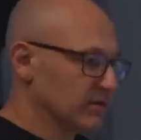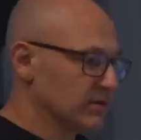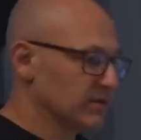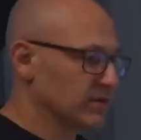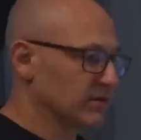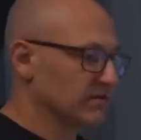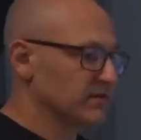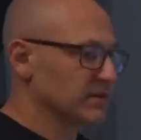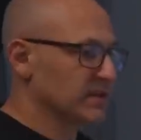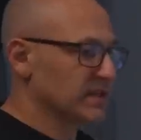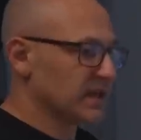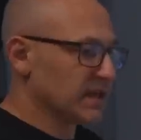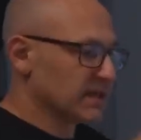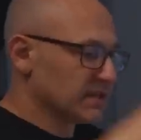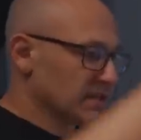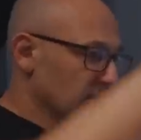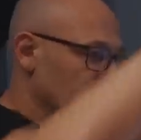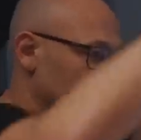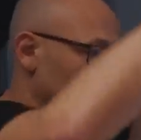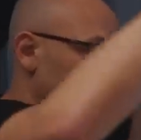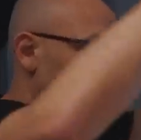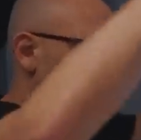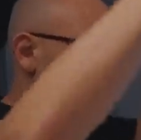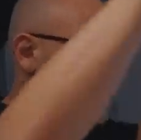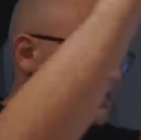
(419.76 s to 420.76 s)
which obviously has a
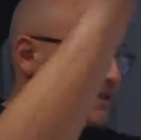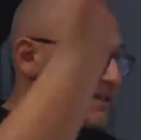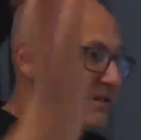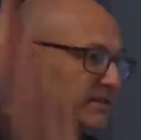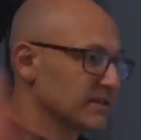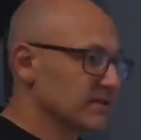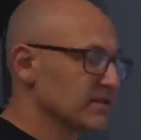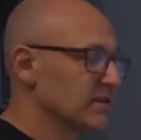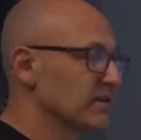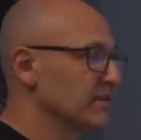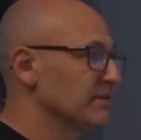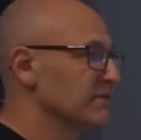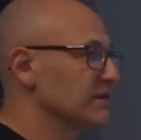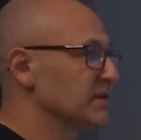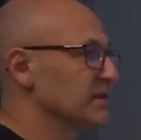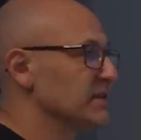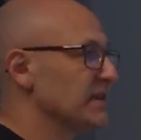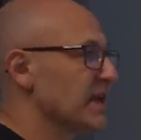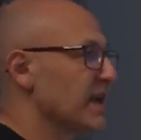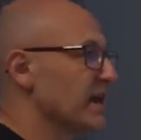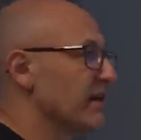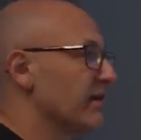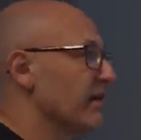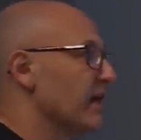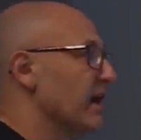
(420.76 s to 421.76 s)
greater surface
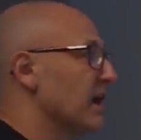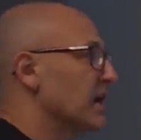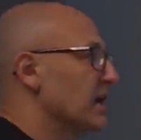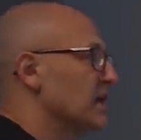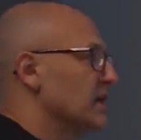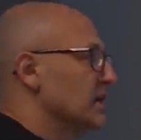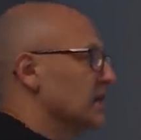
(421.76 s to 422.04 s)
area.